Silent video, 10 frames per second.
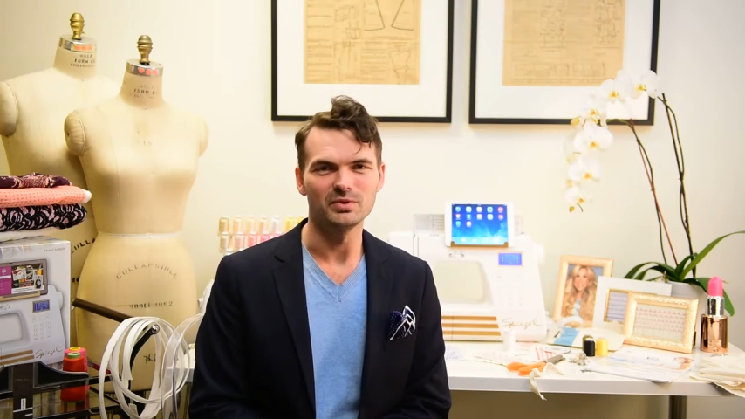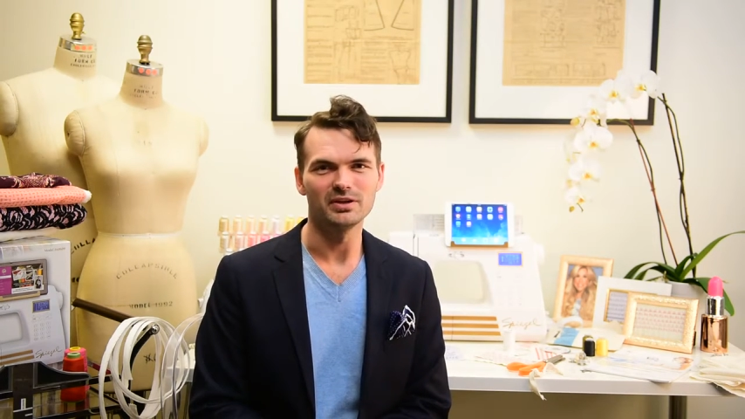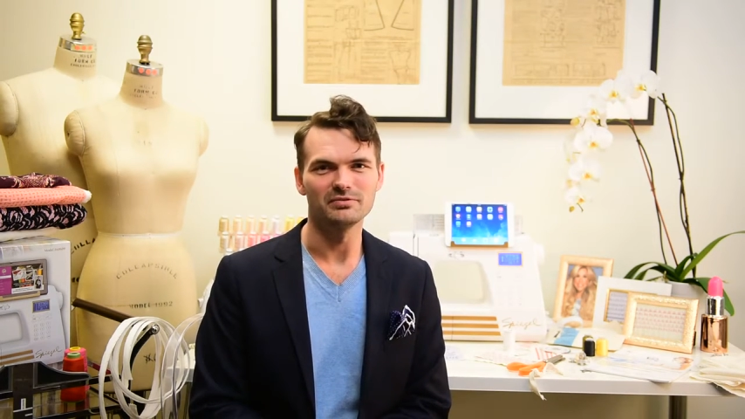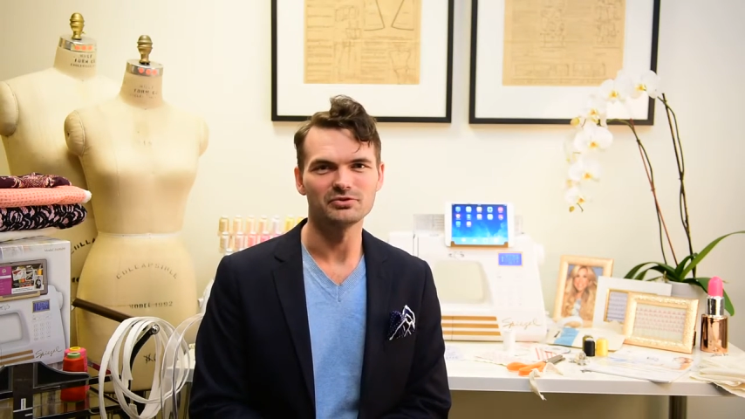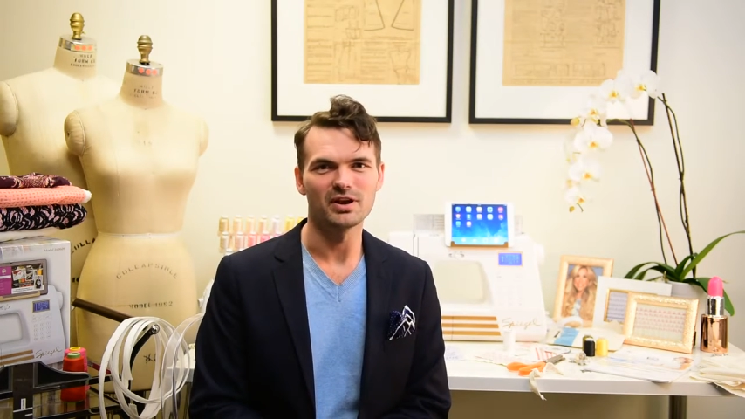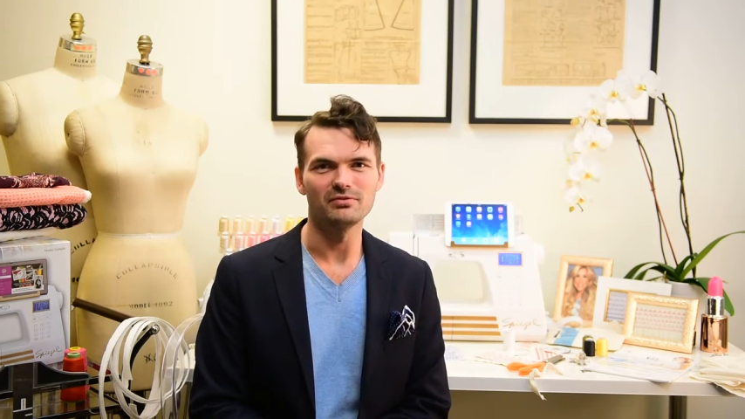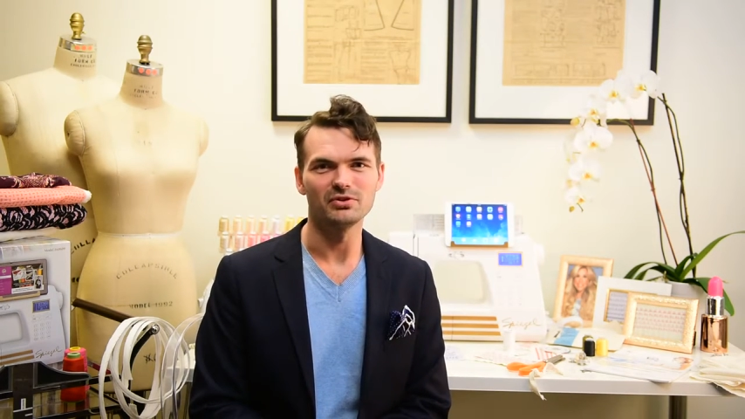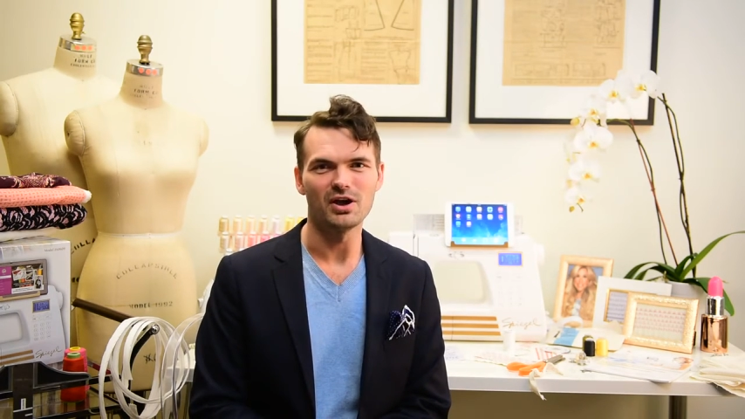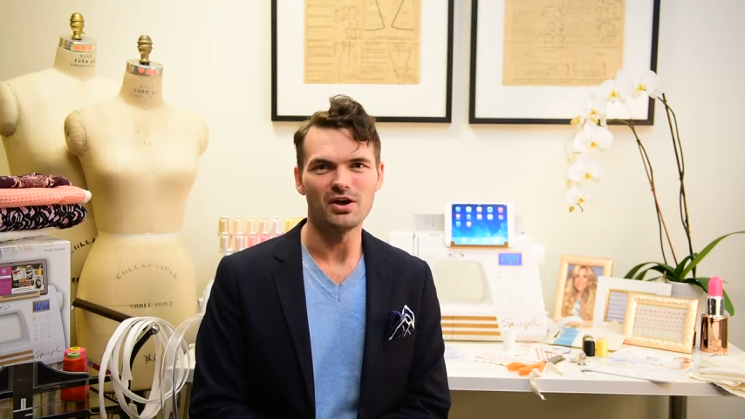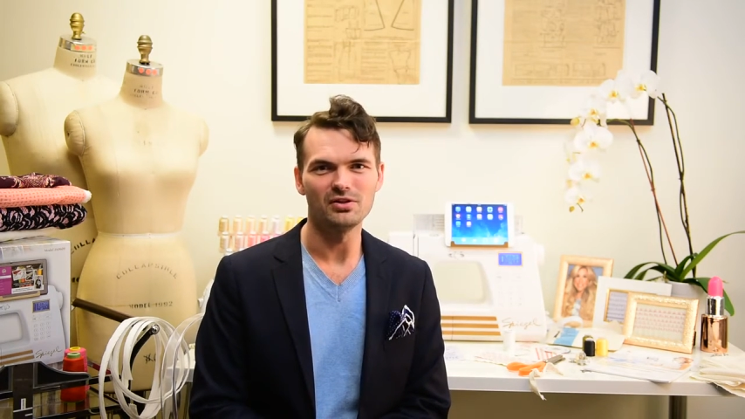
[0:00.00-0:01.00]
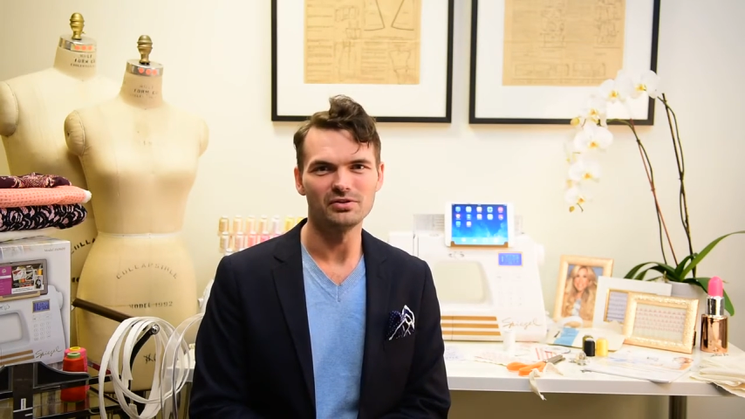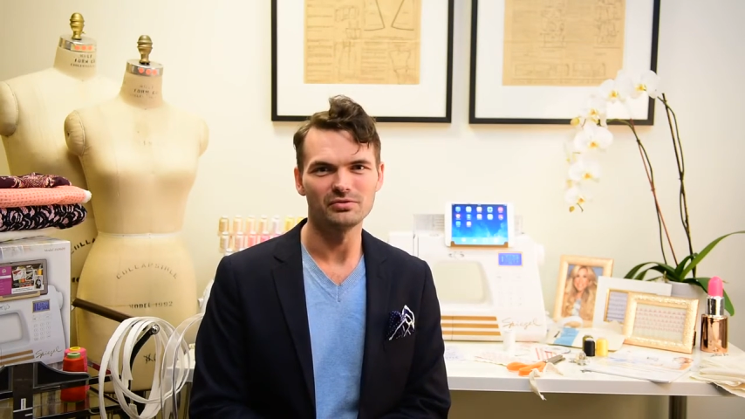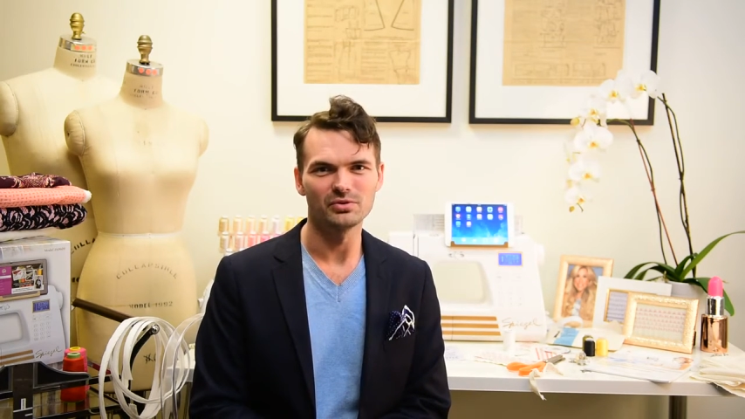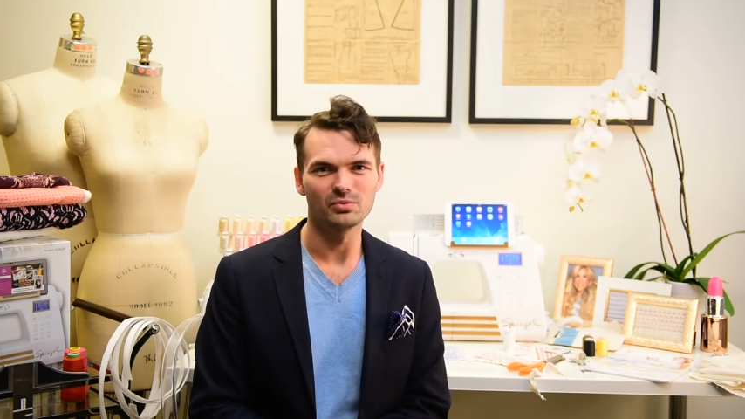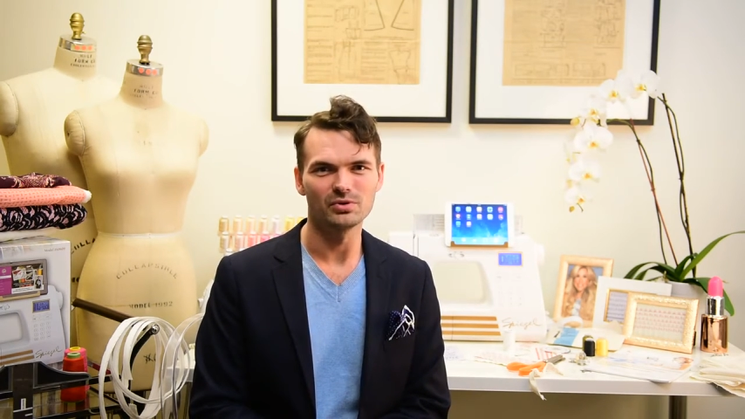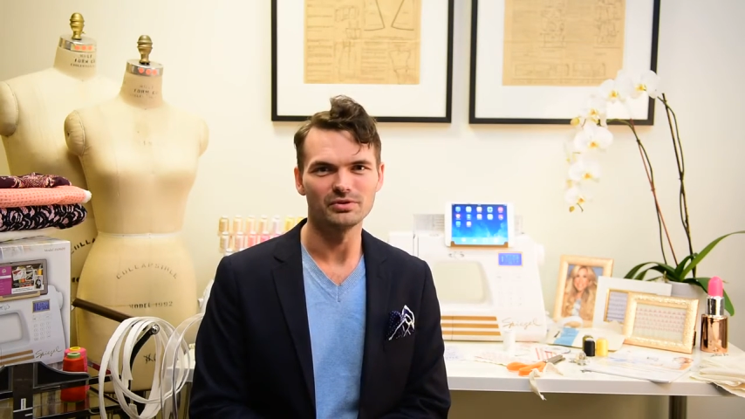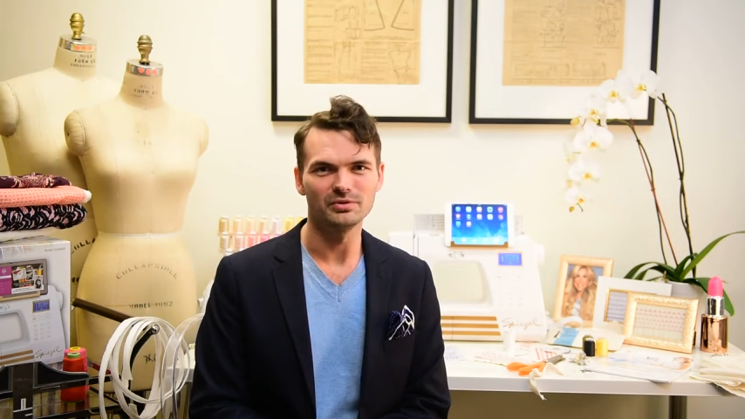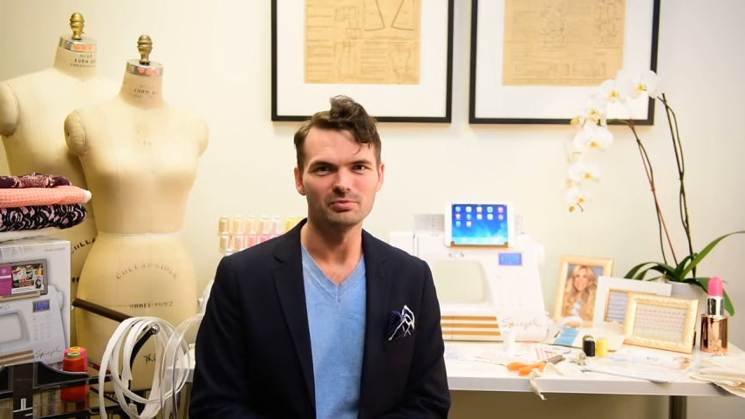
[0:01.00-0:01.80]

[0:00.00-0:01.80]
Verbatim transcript: We have traveled all over the world to